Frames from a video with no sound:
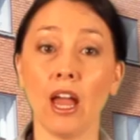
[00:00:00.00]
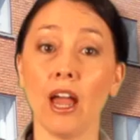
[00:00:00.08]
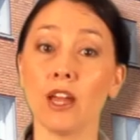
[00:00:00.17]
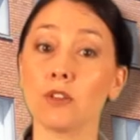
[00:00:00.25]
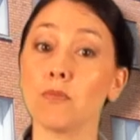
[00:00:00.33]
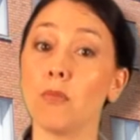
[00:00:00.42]

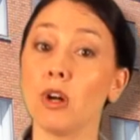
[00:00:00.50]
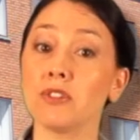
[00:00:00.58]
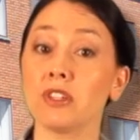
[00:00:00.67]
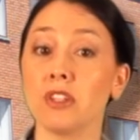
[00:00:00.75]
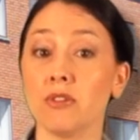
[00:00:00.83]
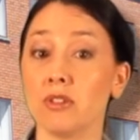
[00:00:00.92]
and
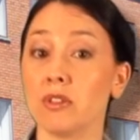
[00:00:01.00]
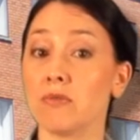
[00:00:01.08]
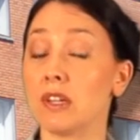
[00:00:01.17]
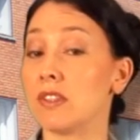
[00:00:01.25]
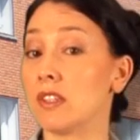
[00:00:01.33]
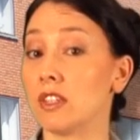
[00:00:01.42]
multi-unit
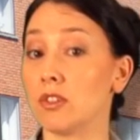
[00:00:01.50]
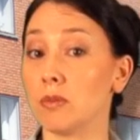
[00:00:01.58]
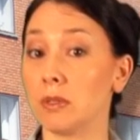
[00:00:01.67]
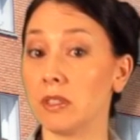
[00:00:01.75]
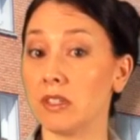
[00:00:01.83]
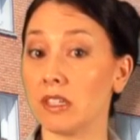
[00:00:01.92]
residential
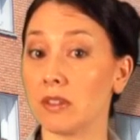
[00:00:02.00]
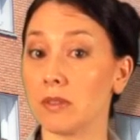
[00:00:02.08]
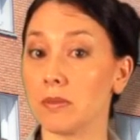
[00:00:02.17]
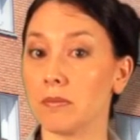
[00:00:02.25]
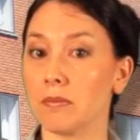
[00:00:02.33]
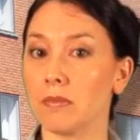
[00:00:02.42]

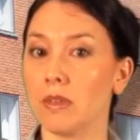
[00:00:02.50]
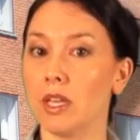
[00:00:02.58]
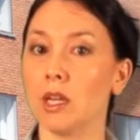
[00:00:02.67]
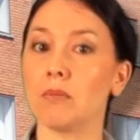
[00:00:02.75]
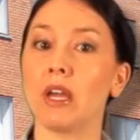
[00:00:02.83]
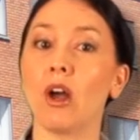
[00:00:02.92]
buildings.
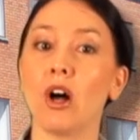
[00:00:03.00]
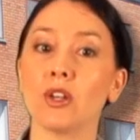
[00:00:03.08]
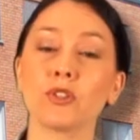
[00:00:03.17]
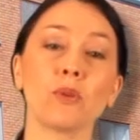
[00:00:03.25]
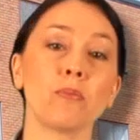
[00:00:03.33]
It may also